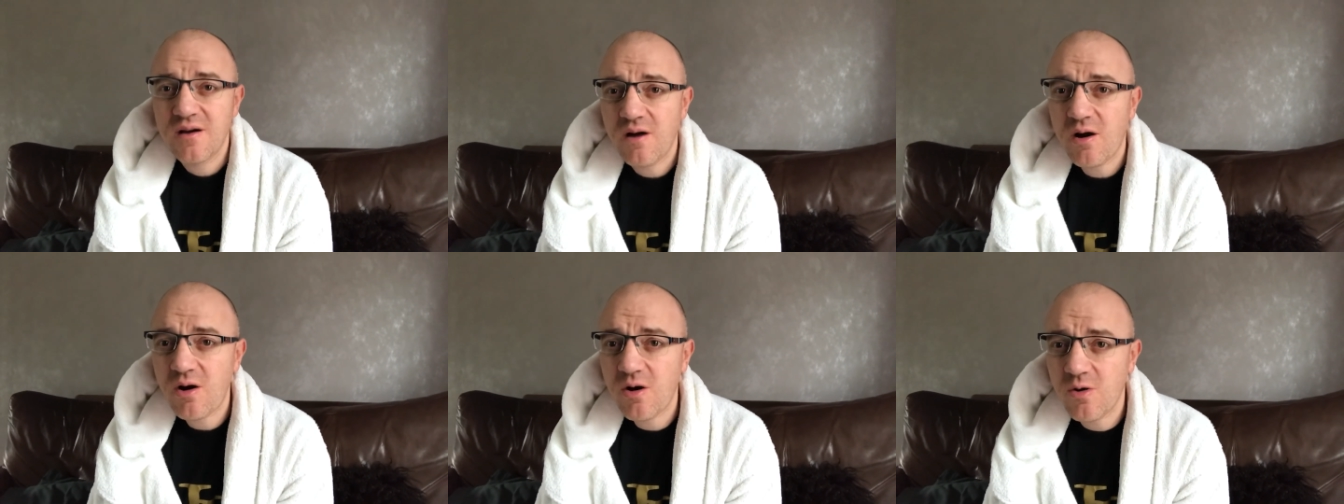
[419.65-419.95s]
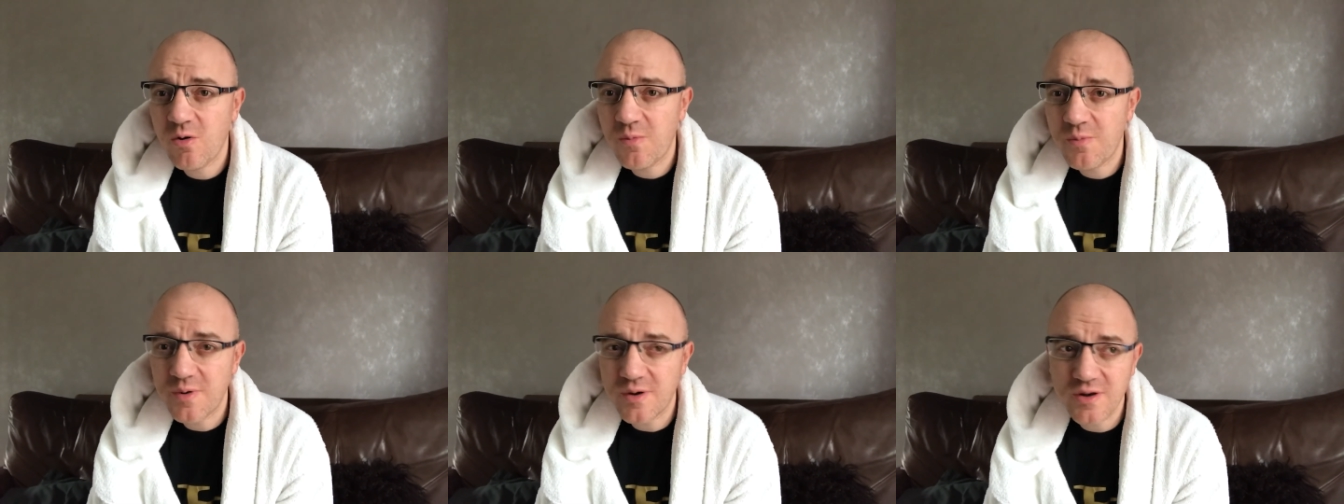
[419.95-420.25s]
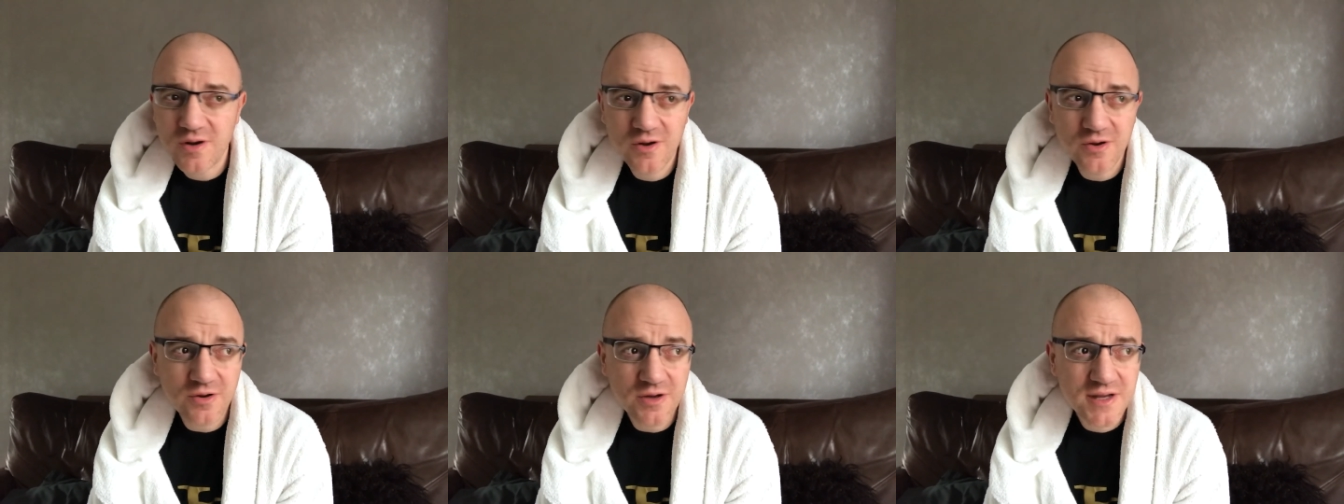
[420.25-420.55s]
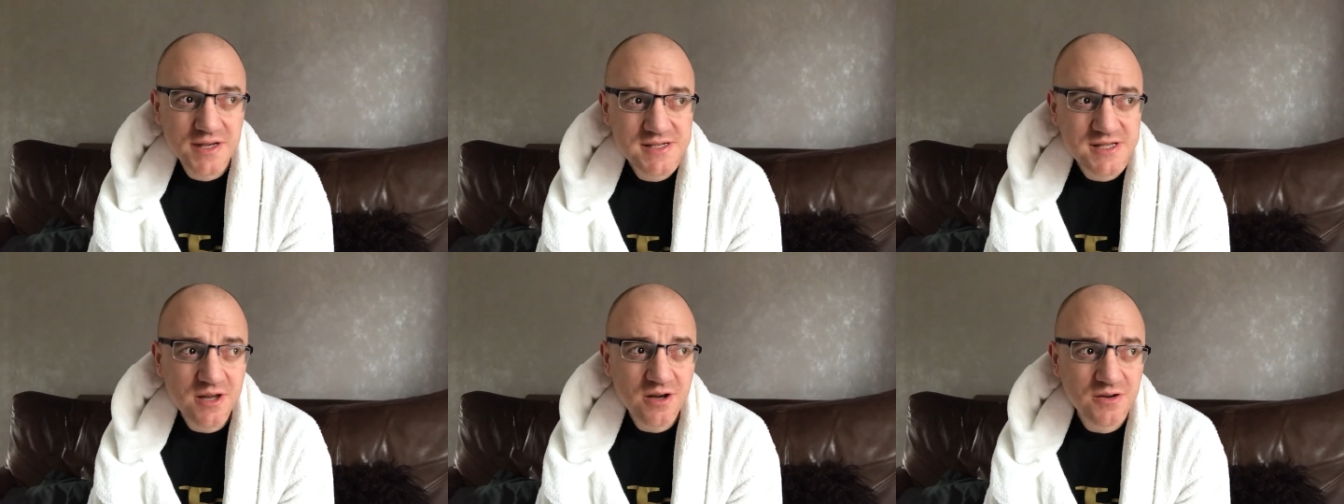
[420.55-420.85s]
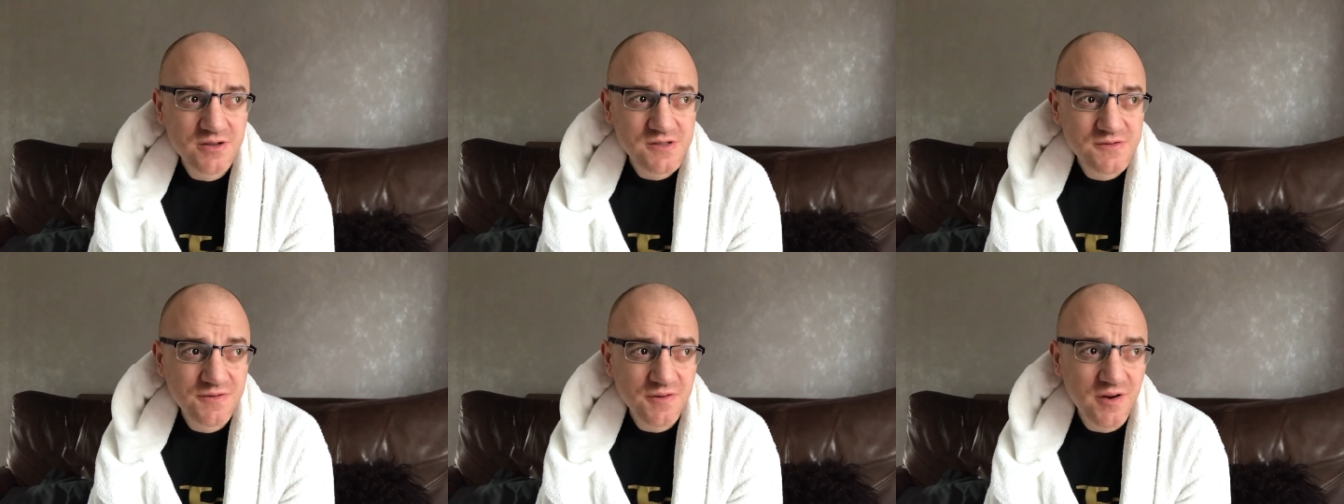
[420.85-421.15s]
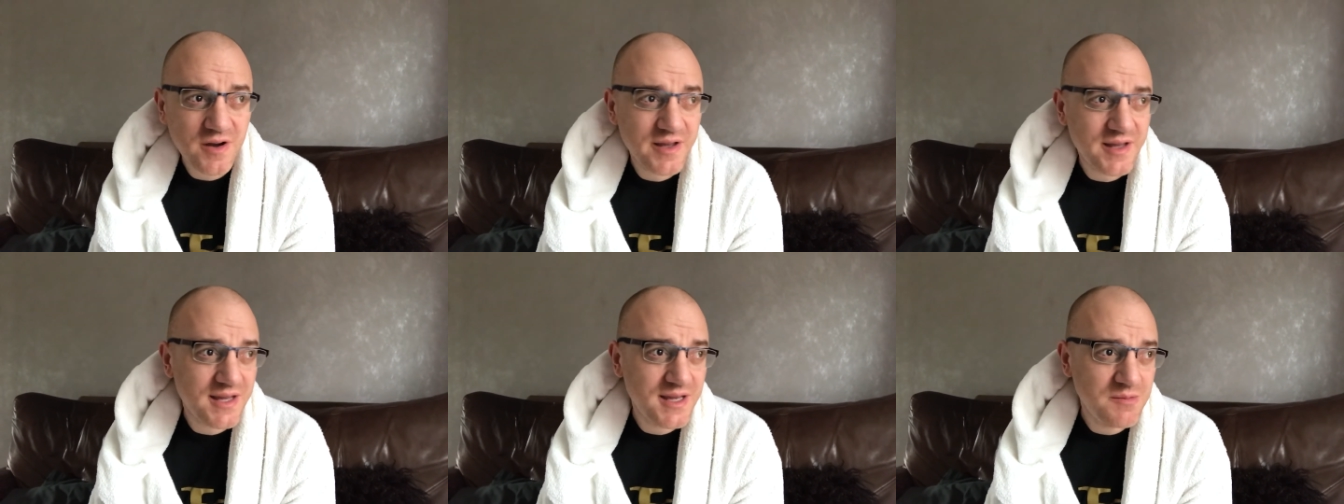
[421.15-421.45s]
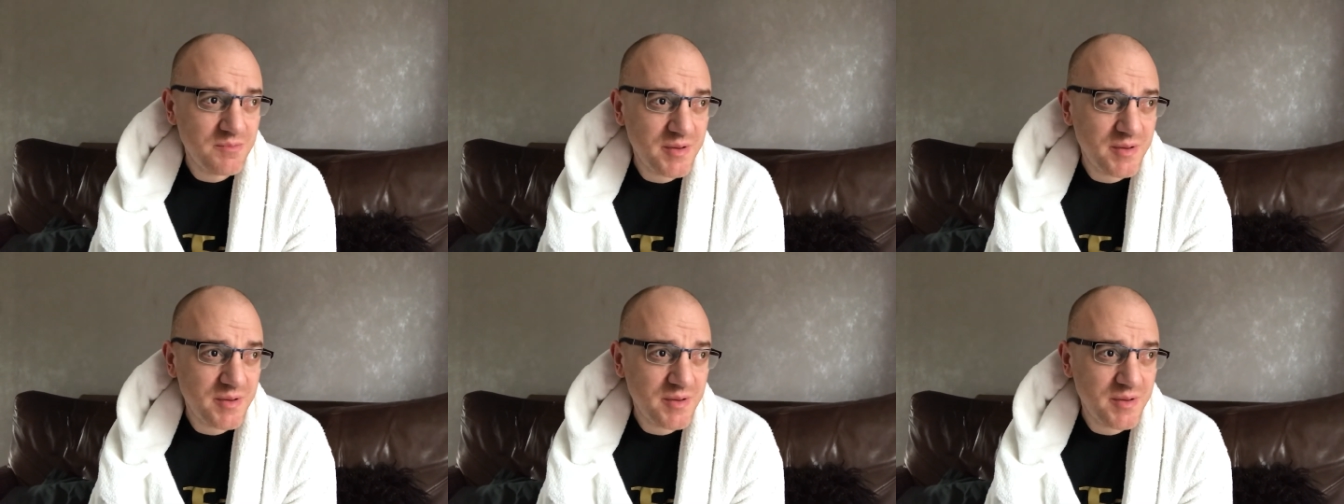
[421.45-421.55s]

oh, but look, his last fight, he